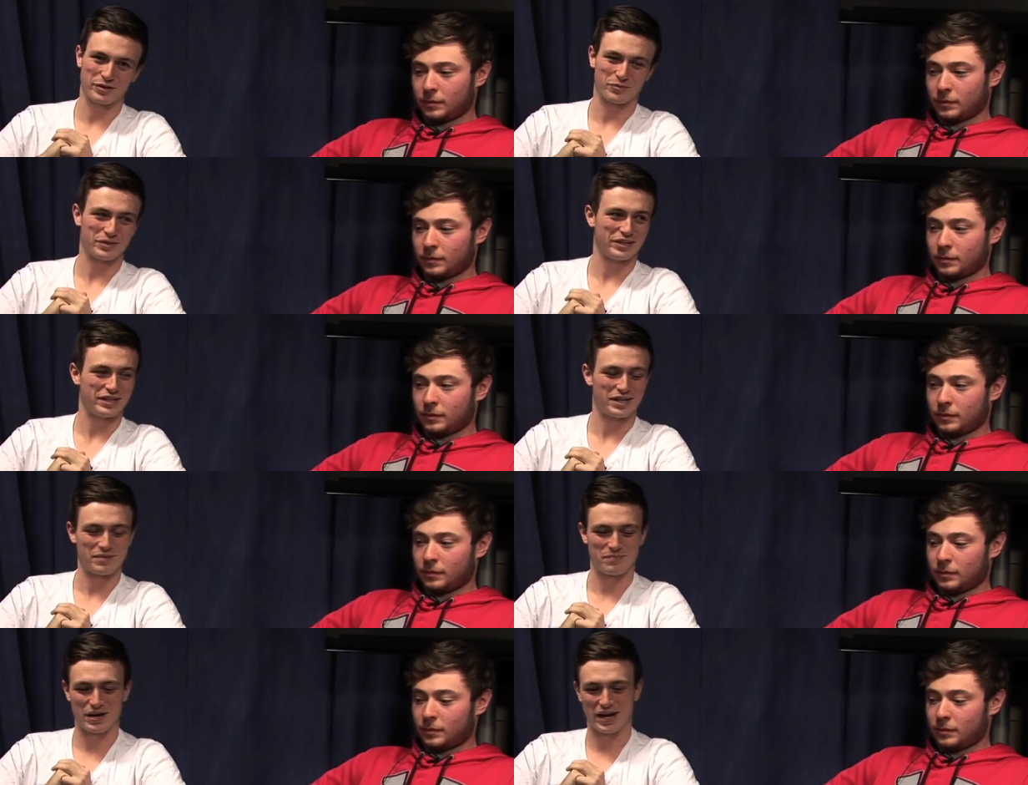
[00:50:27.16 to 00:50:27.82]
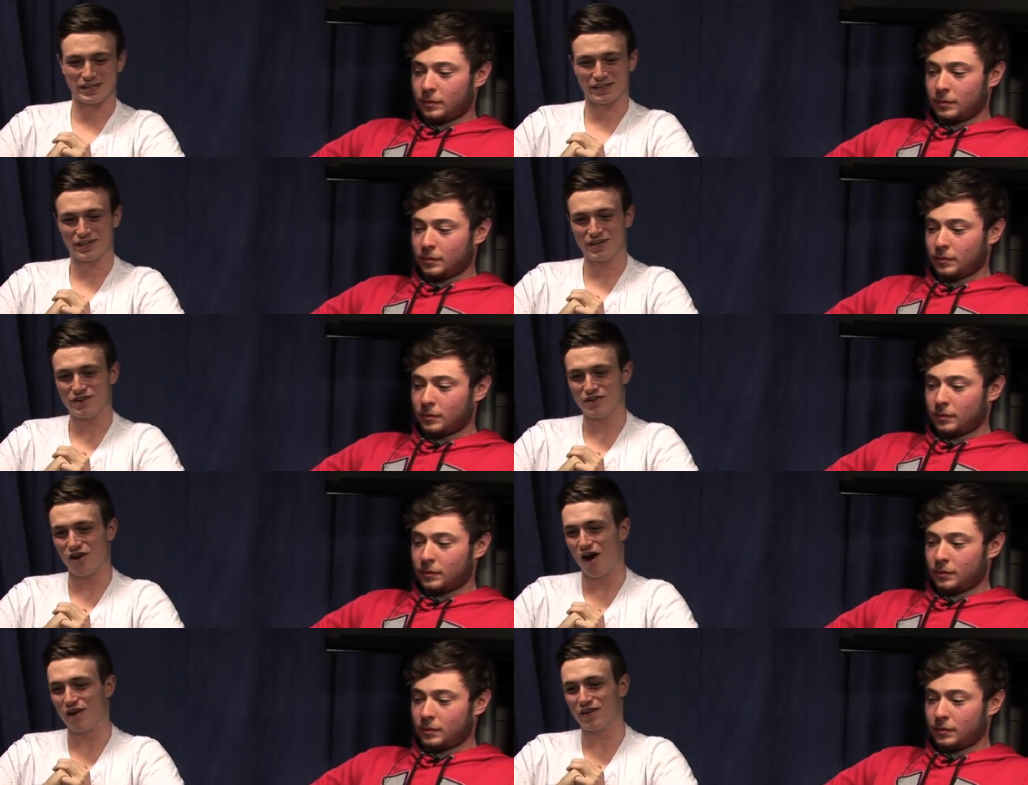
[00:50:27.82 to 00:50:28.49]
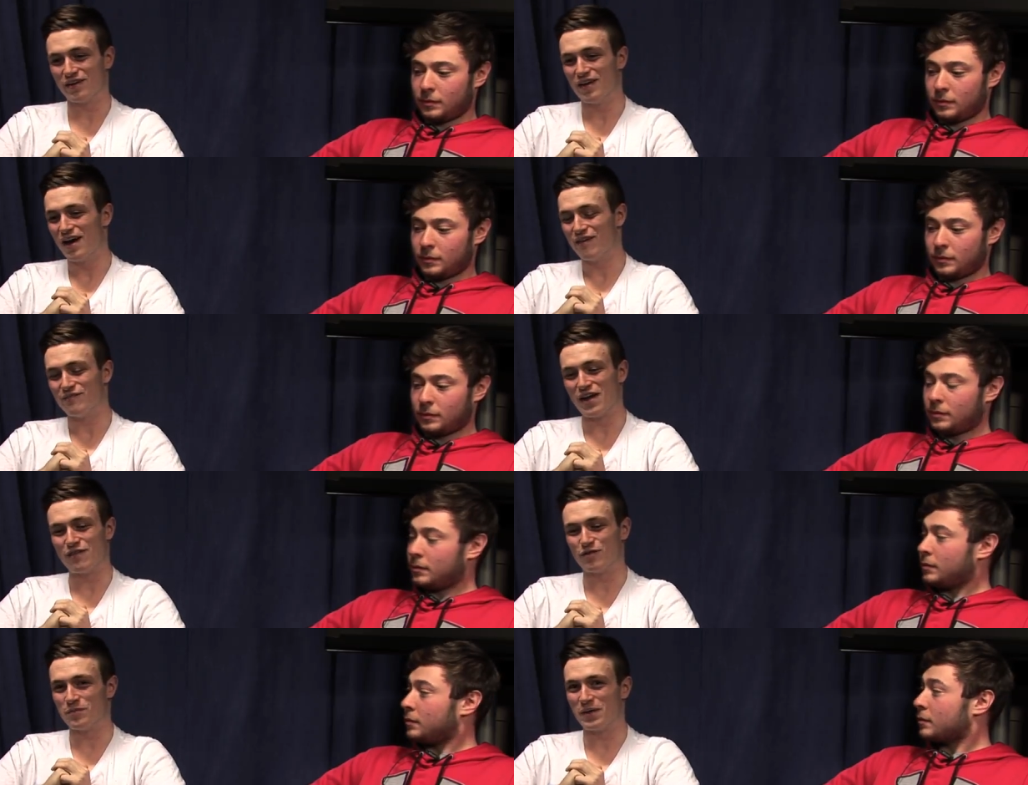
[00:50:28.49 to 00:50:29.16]
Speaker 1: we need him back. Okay.
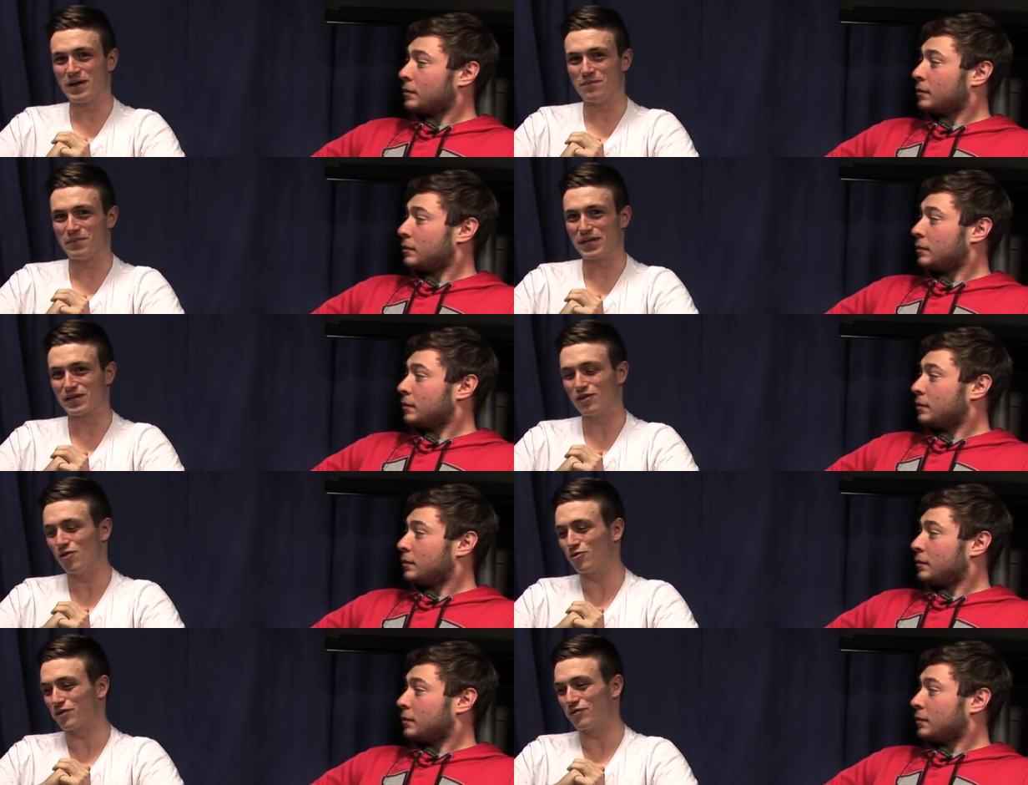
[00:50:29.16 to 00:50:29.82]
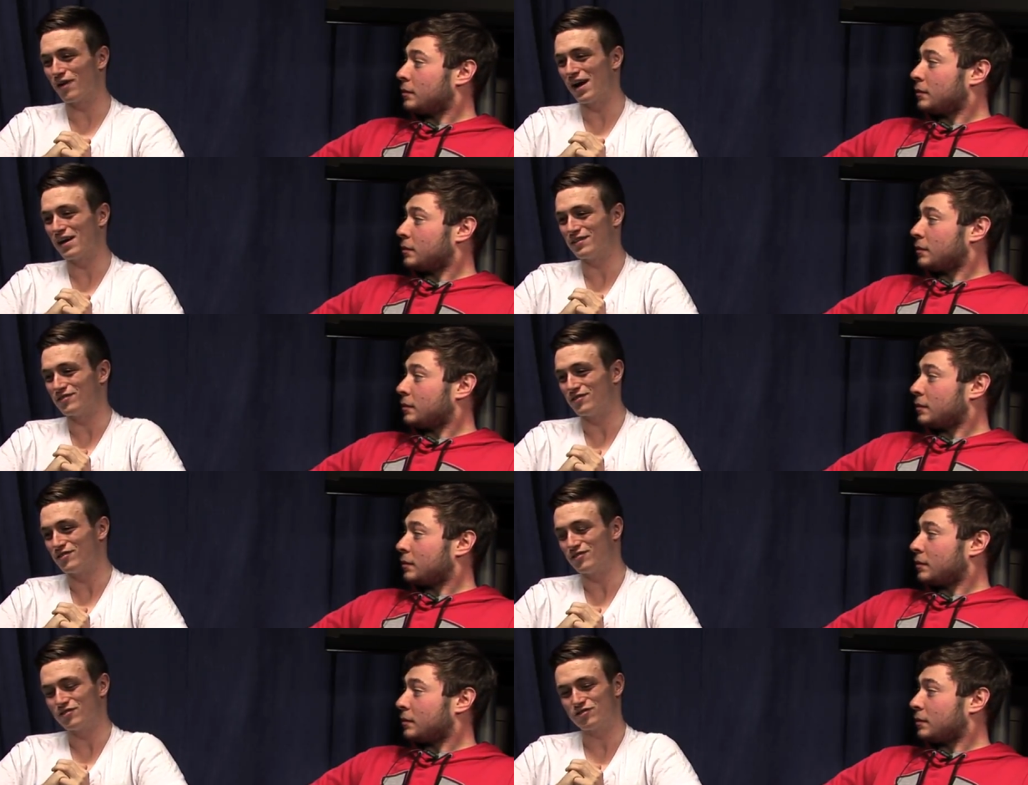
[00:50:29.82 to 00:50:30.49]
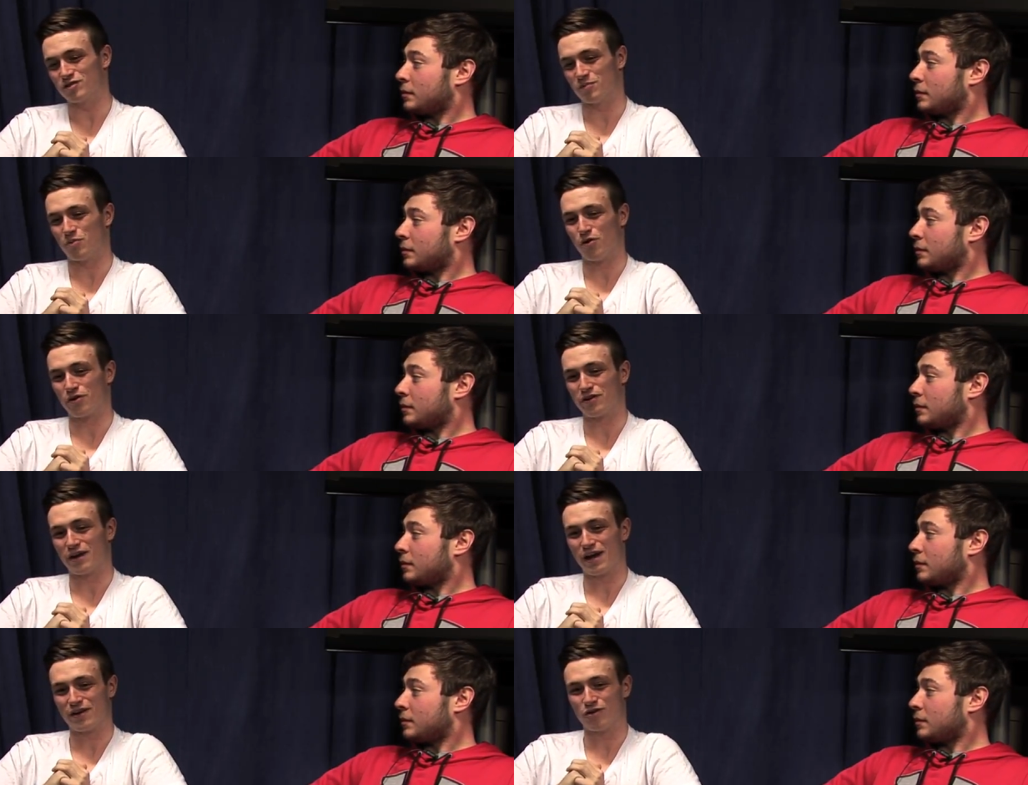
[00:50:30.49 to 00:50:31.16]
Never been a big Logan Ryan
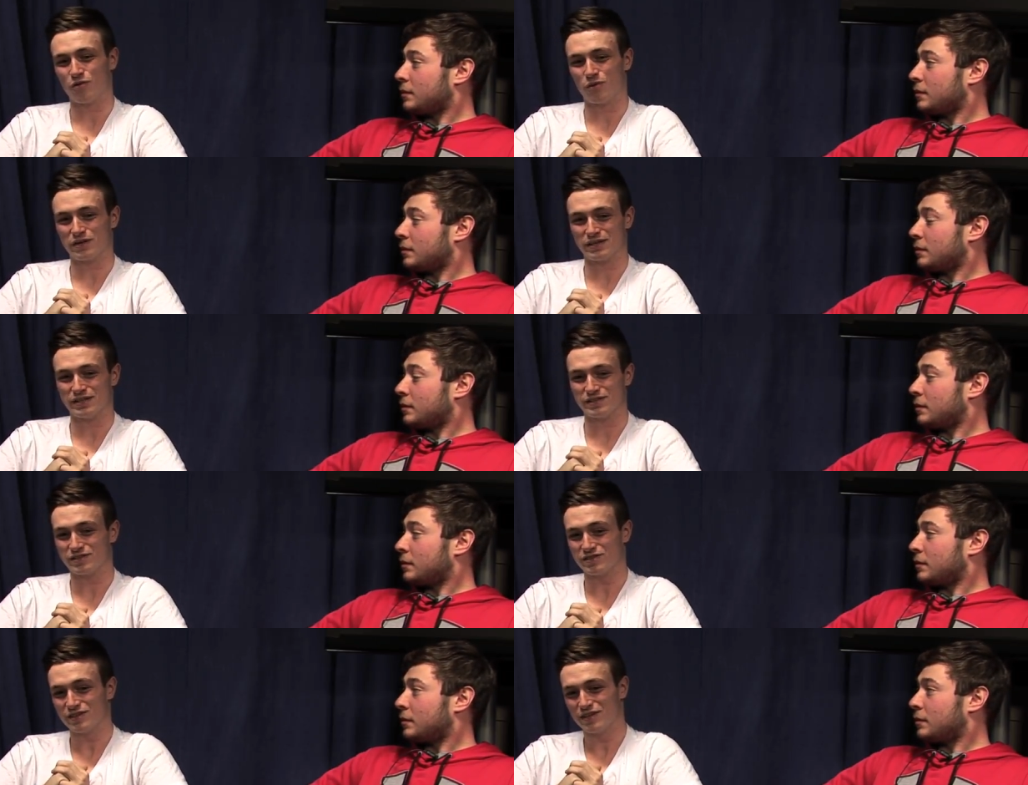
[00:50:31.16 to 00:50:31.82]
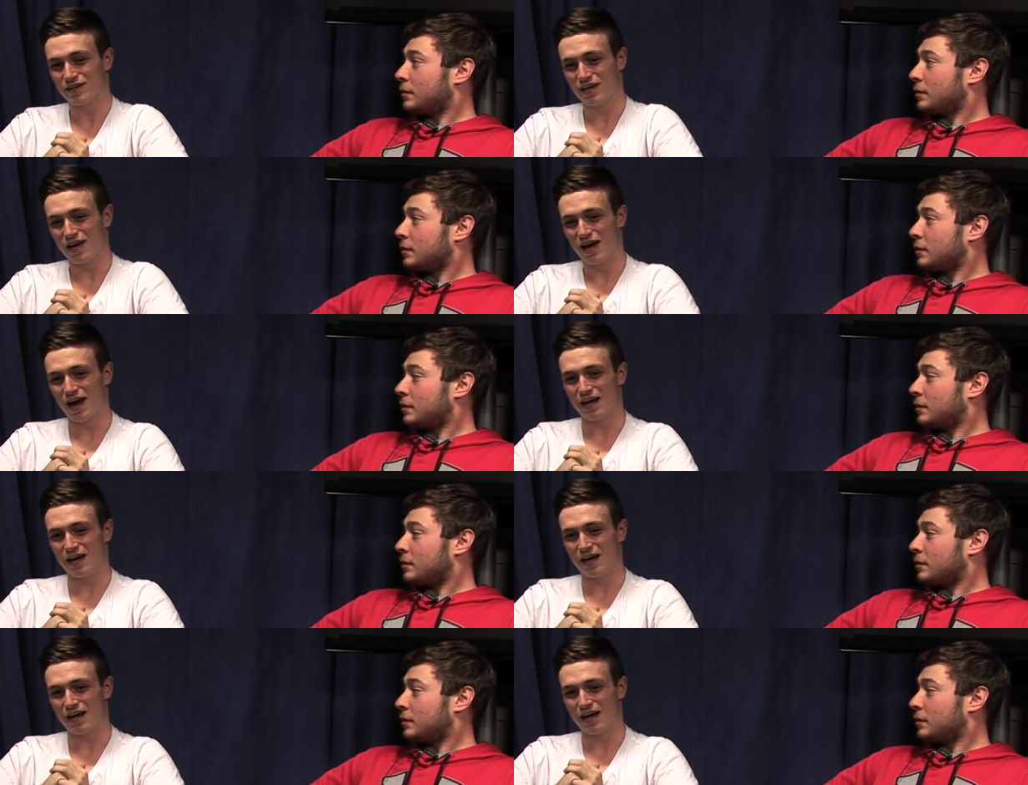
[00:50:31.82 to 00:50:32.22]
supporter. I don't know what it is. I